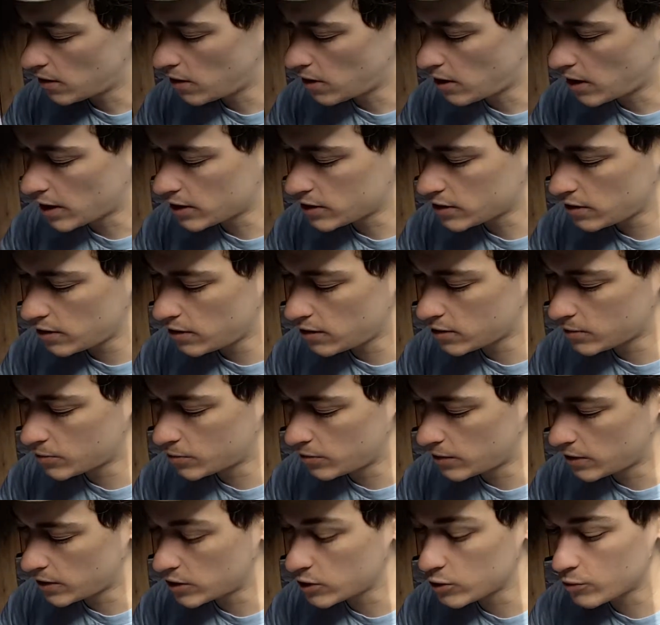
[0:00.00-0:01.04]
Actually,
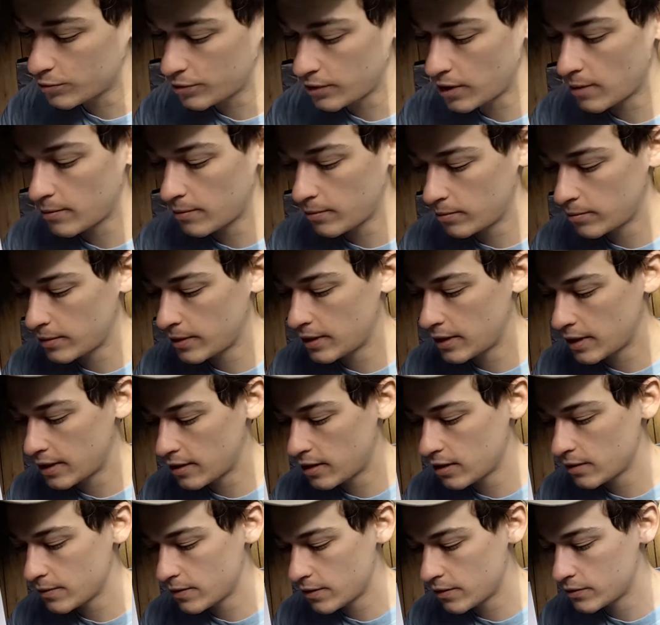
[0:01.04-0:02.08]
this is probably, I
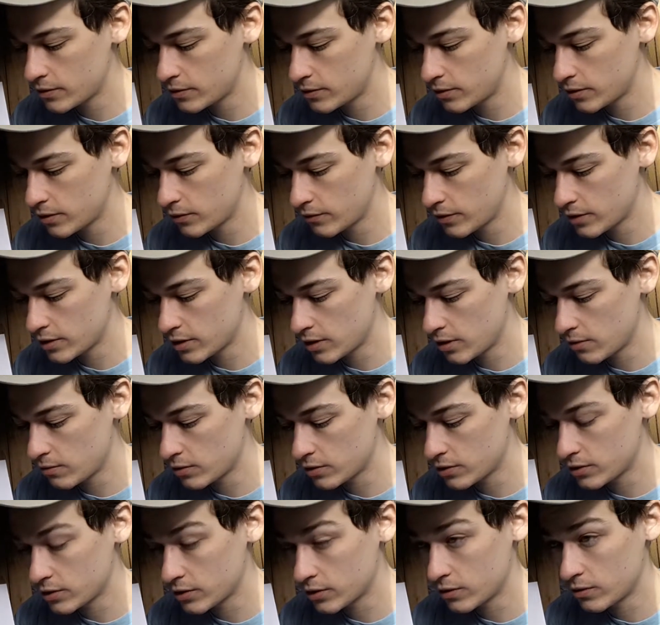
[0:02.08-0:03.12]
think what I was doing originally
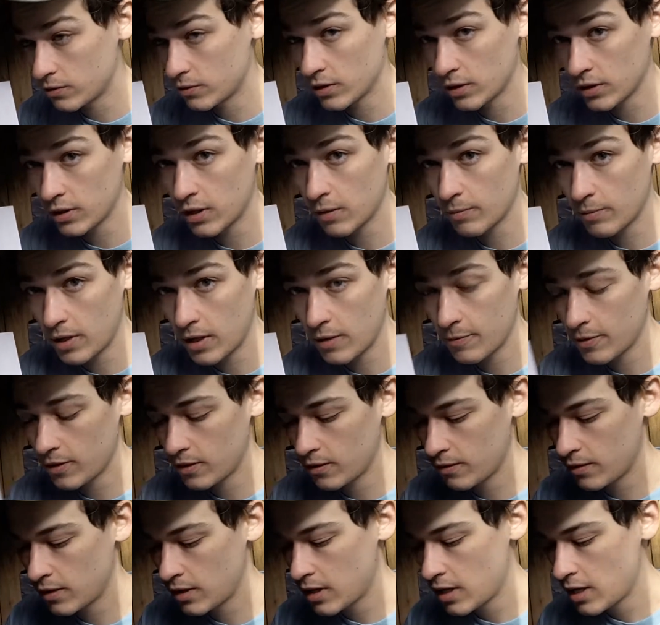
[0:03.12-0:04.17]
was just doing a lot of paper.
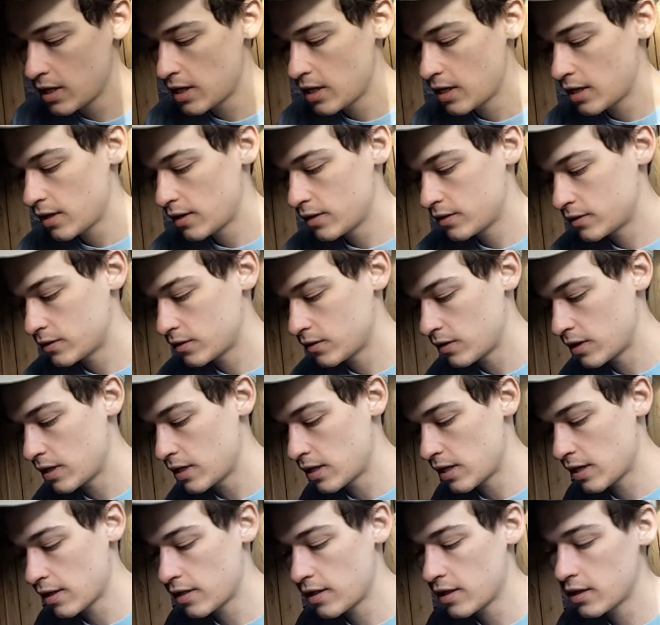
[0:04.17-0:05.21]
So, and
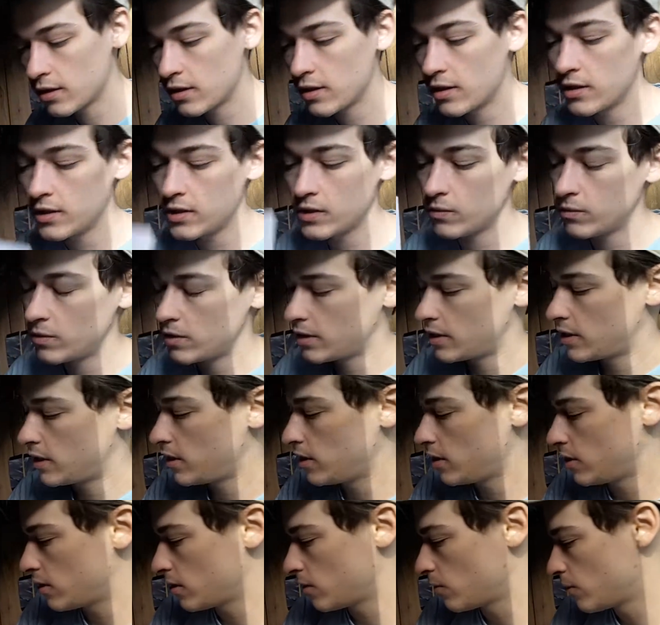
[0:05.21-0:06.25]
I think this one
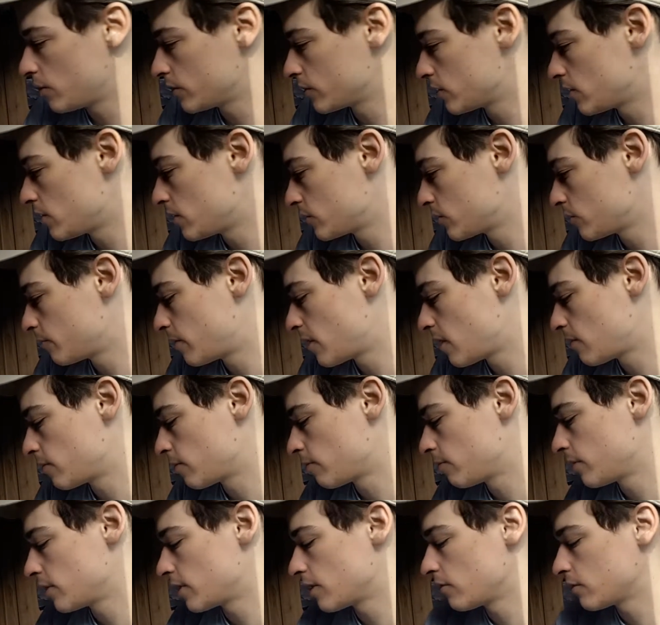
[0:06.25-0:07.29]
here was also paper,
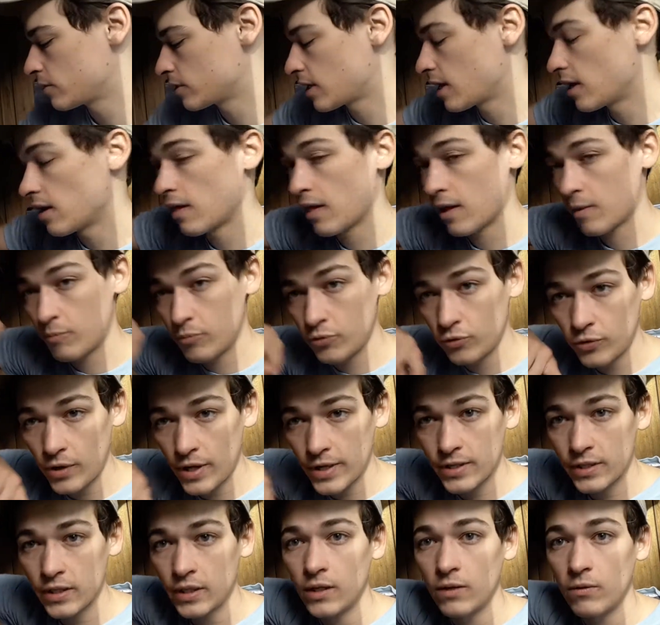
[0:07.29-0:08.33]
but I was kind of like
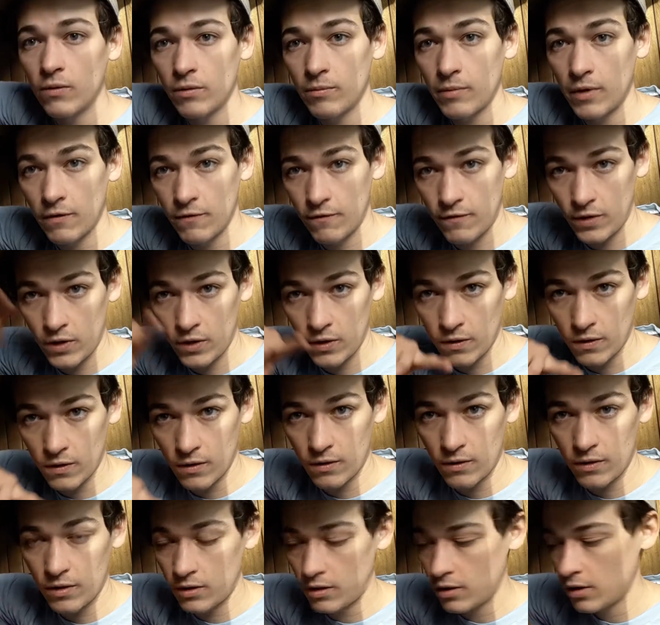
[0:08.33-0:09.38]
pressing it with my finger
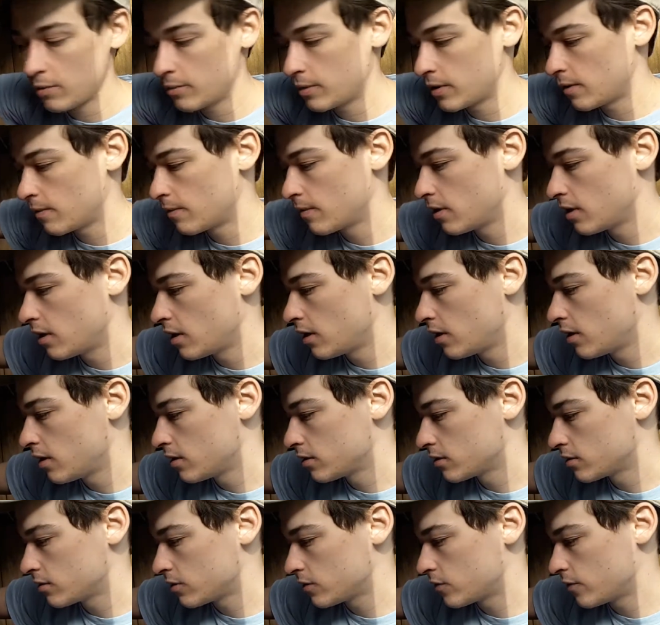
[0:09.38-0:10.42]
a little bit.
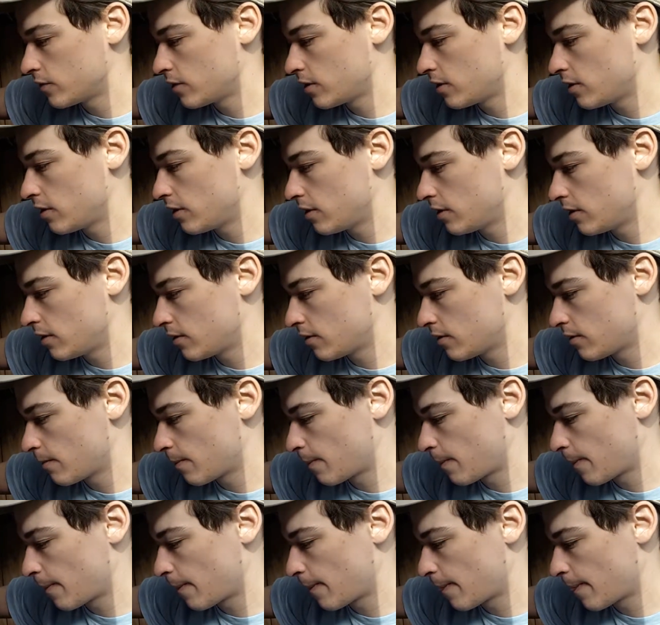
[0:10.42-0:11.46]
So it's very,
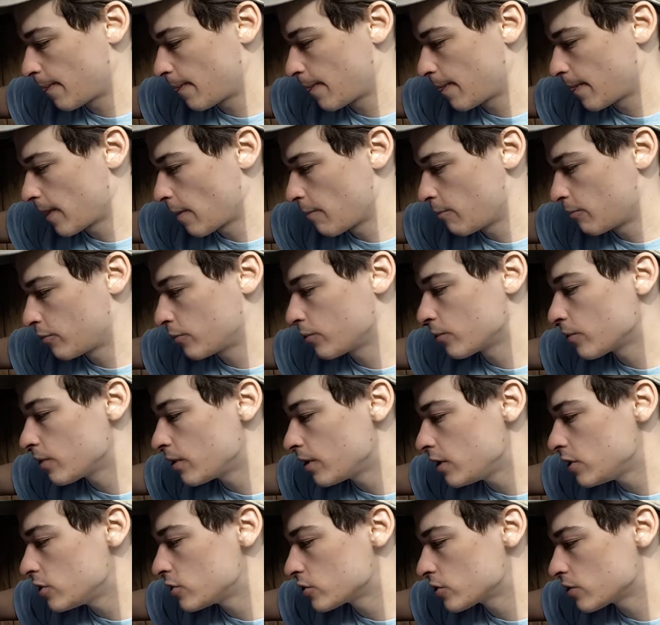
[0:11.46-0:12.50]
I'm
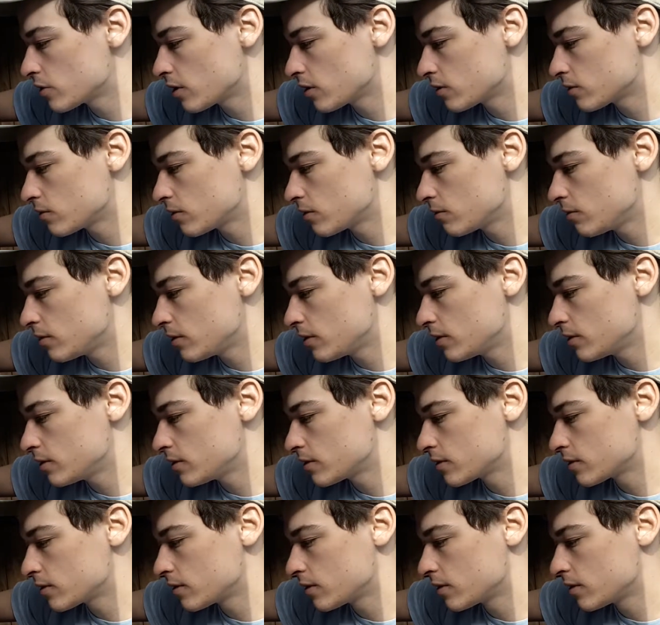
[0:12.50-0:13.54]
pretty sure that's what it
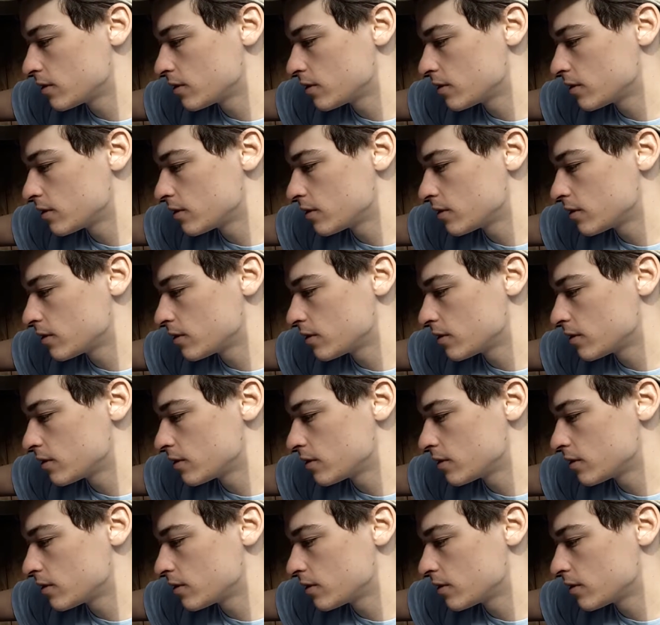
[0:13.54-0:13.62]
was.